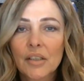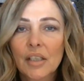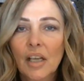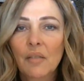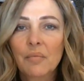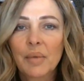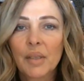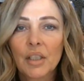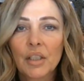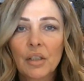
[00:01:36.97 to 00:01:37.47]

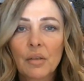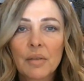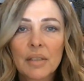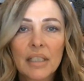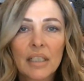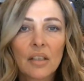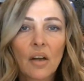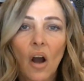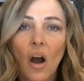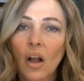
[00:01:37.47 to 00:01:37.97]
I've been
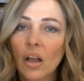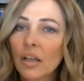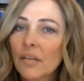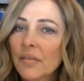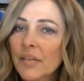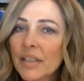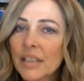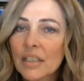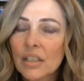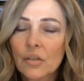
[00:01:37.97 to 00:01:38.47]
using all of
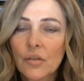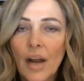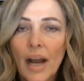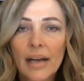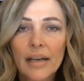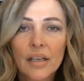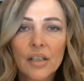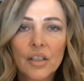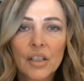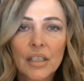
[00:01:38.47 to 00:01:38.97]
these
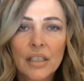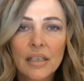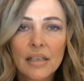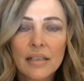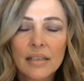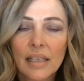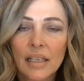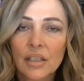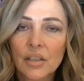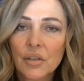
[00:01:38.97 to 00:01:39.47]

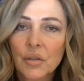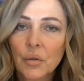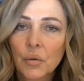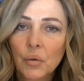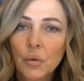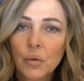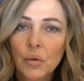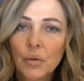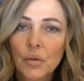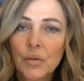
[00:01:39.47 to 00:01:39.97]
strategies and
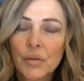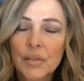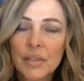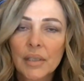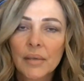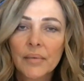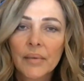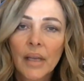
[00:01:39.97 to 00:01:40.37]
tools